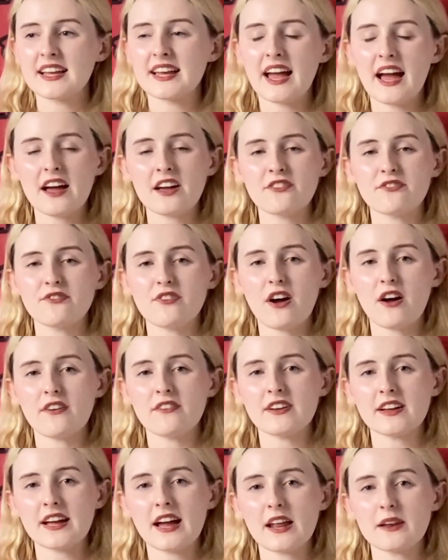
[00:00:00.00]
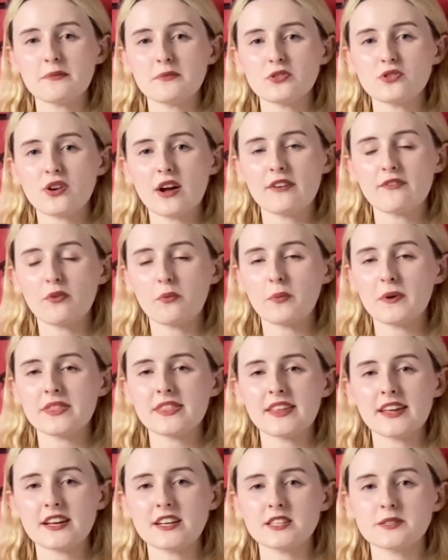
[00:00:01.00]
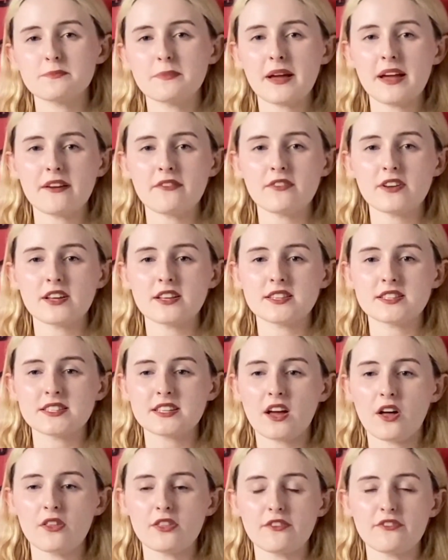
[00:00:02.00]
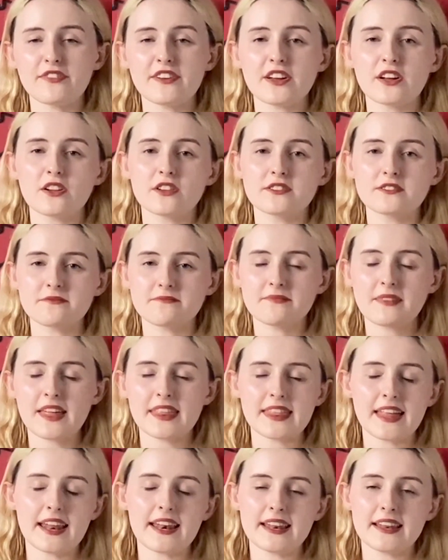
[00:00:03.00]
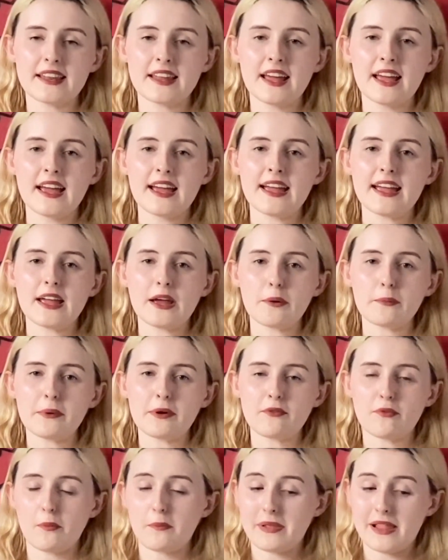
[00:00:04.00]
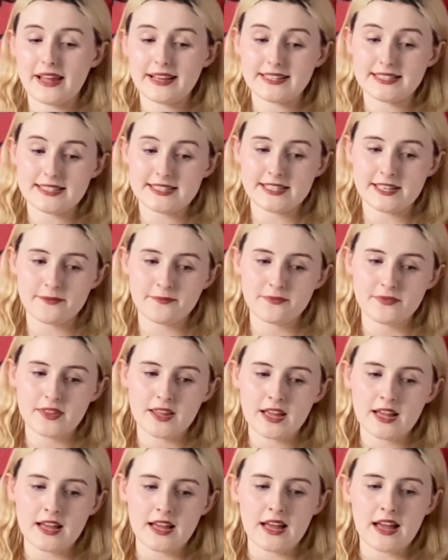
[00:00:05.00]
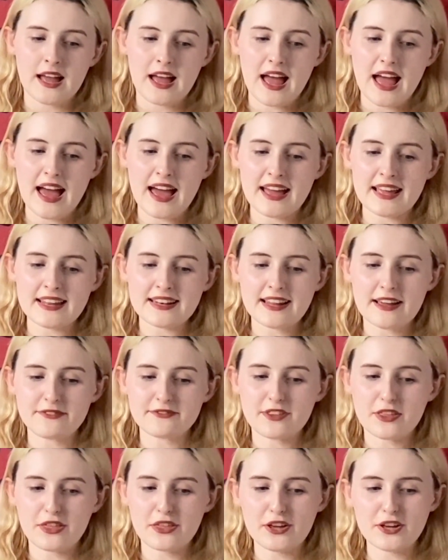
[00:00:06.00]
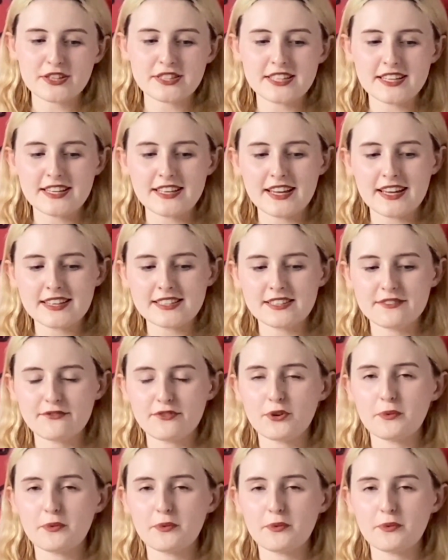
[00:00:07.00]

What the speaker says: get a Ferrari Academy driver with the experience on the field, and then he'll be replaced. And after 13 years in